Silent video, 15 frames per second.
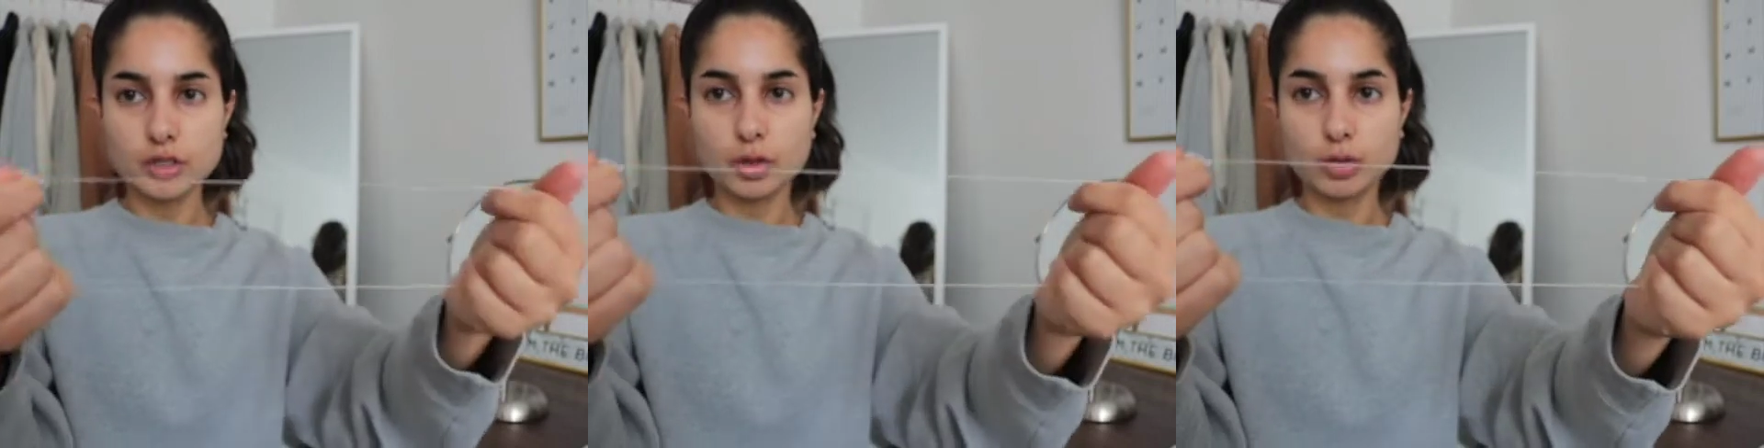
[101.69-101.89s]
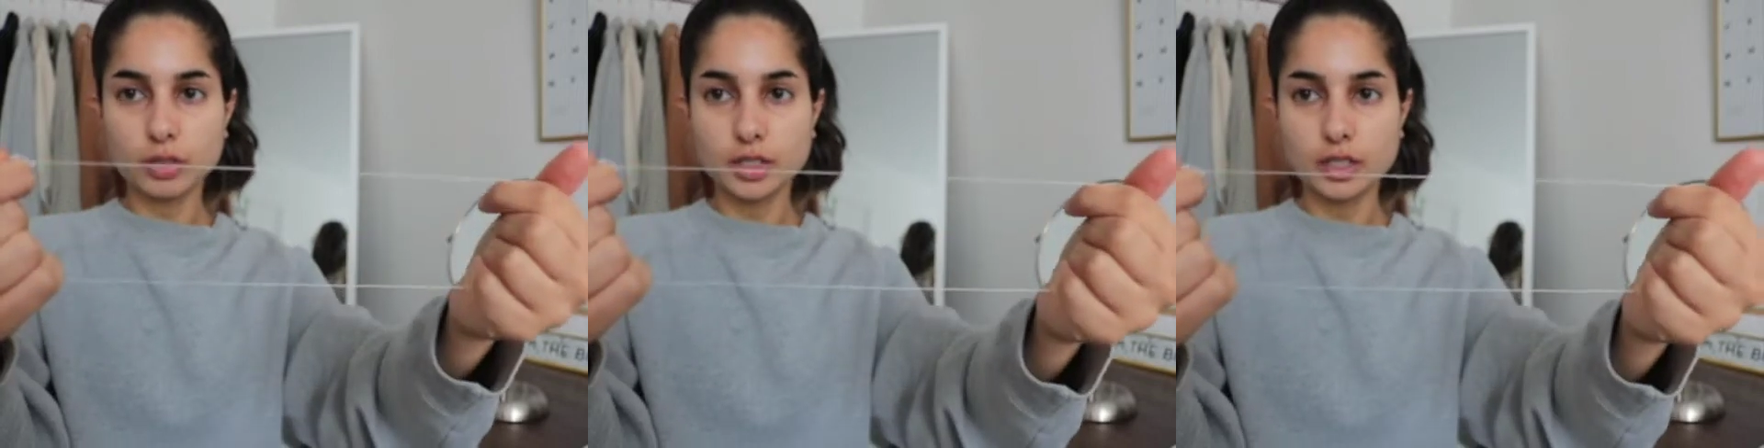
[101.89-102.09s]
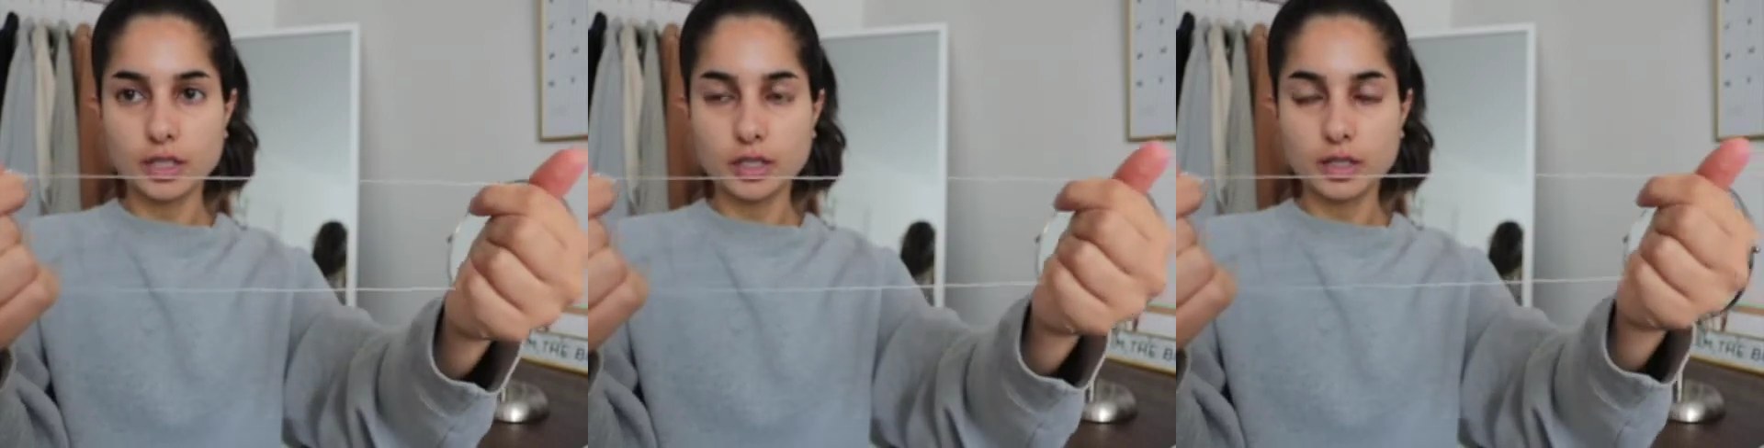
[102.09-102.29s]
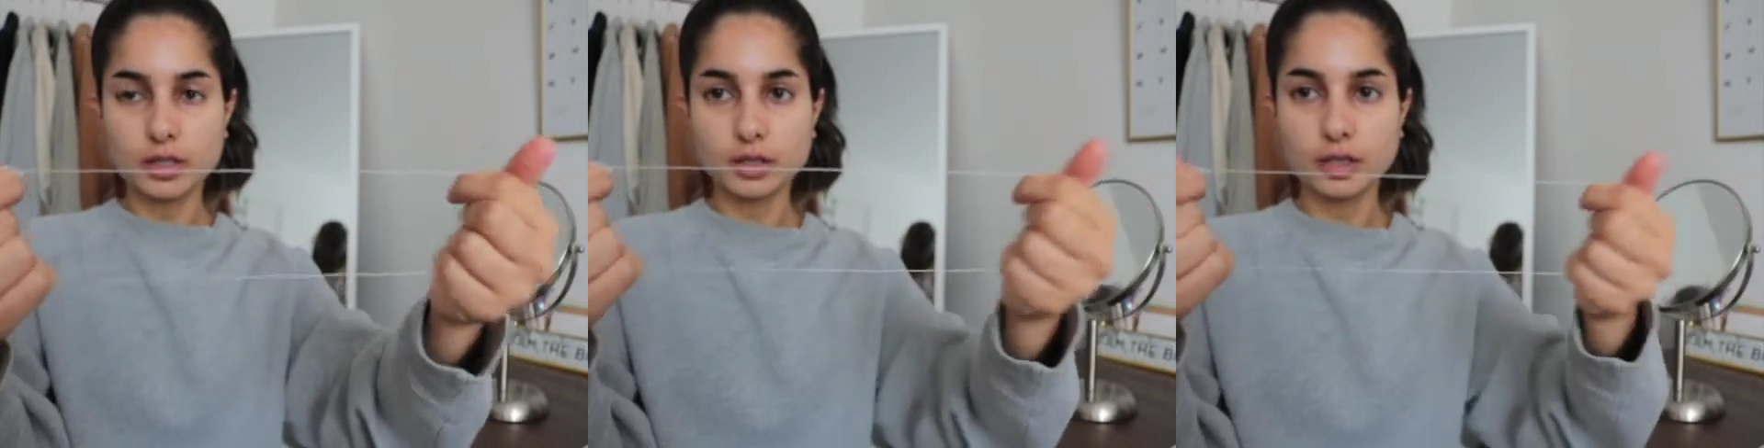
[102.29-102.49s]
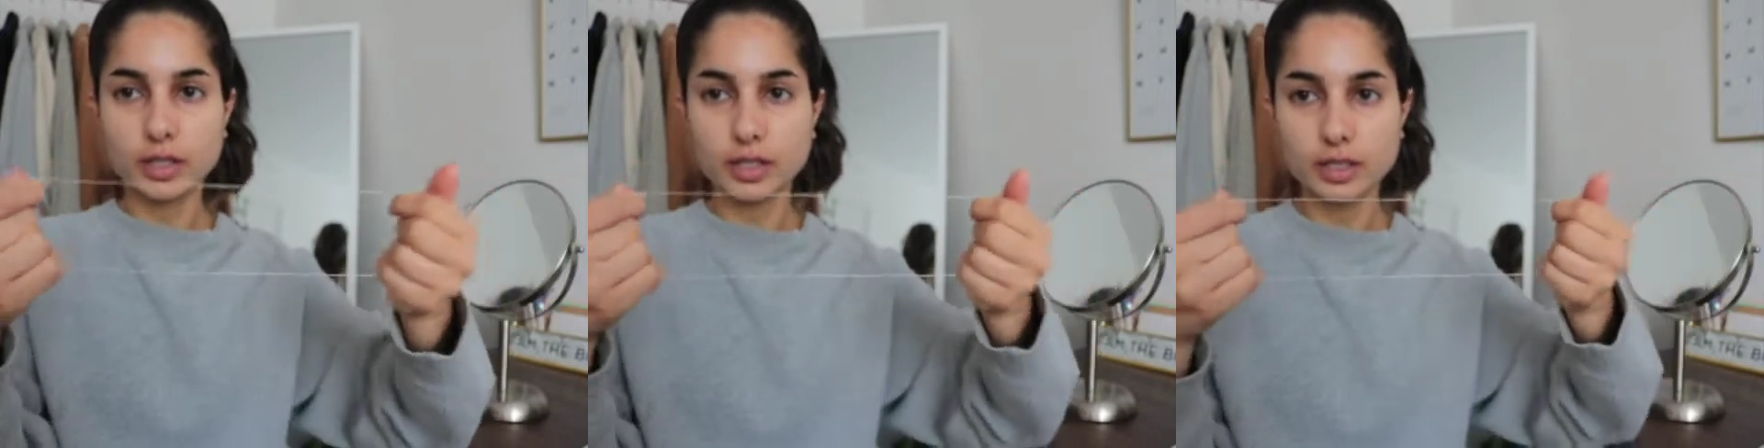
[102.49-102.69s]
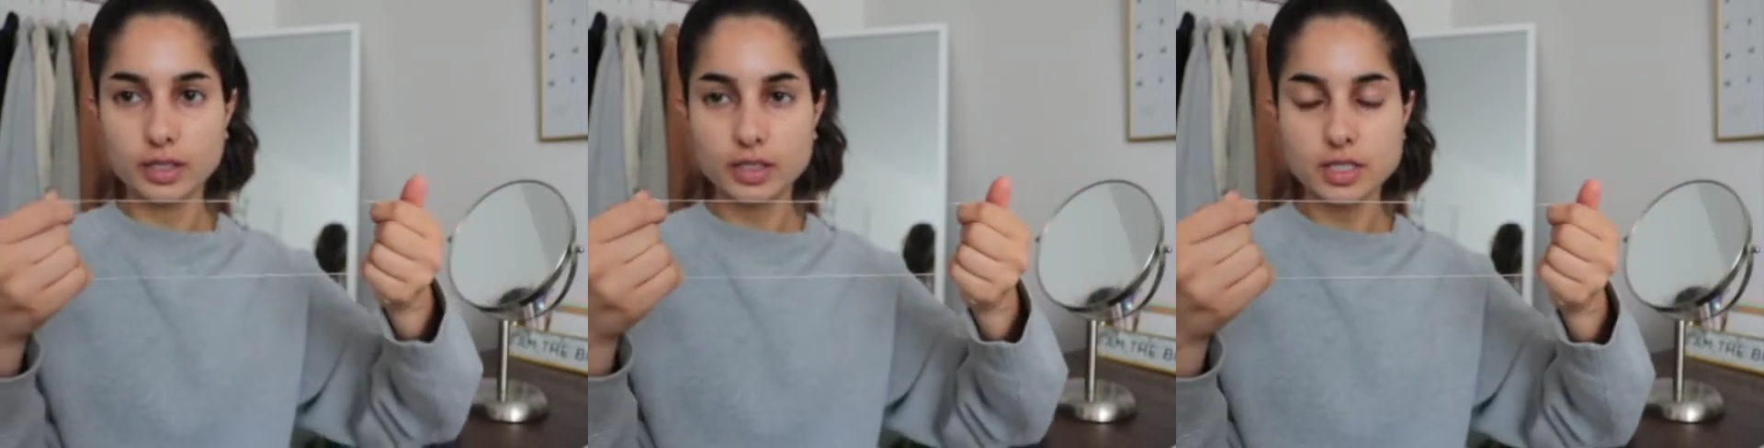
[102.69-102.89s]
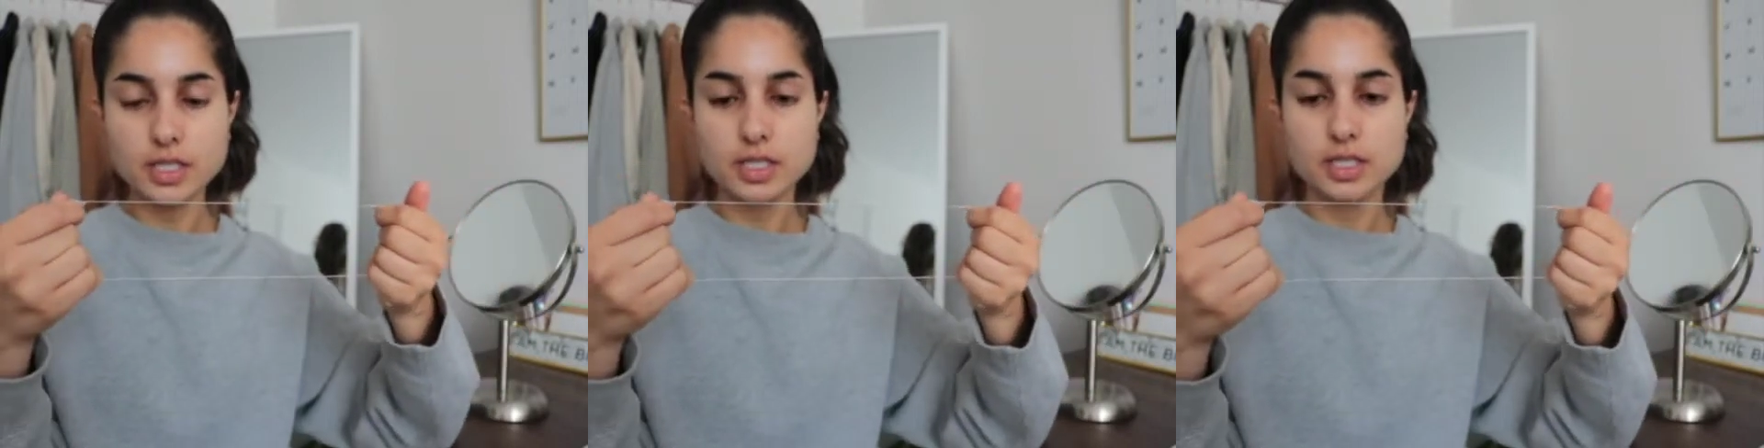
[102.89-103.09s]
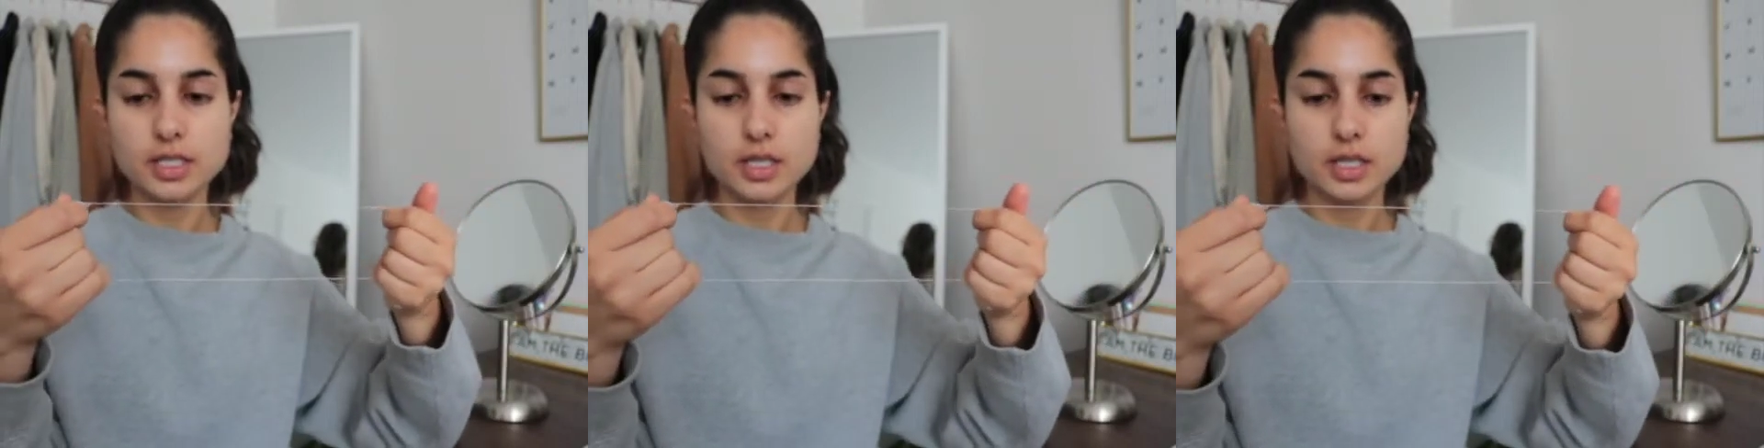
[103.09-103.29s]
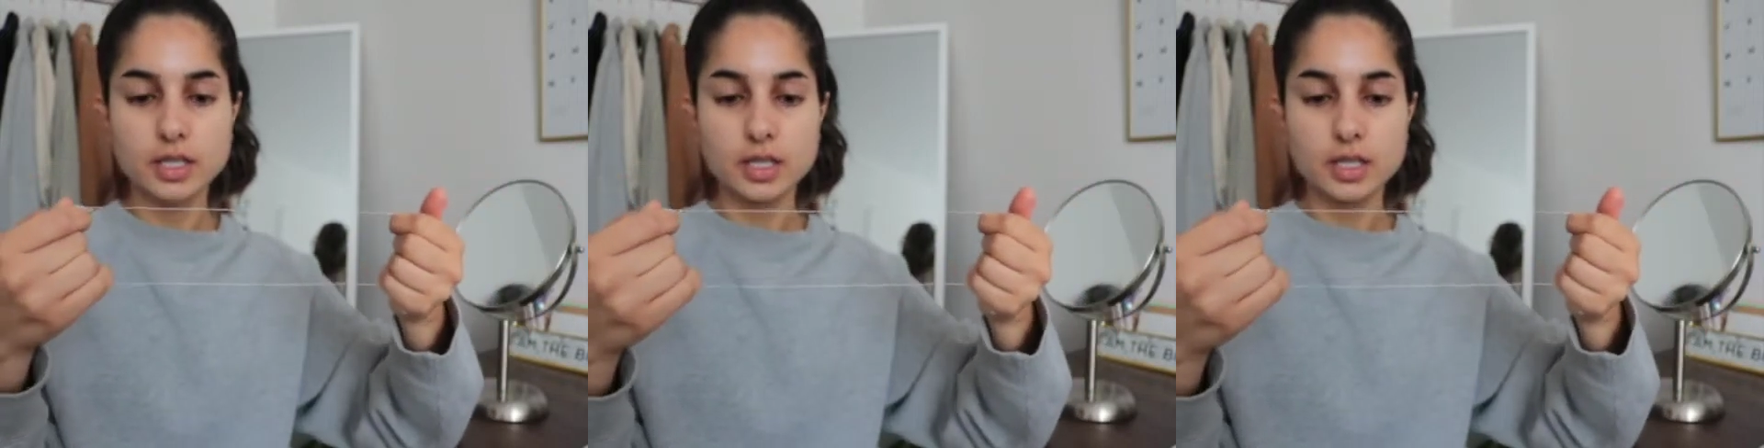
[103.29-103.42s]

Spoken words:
hold it like this,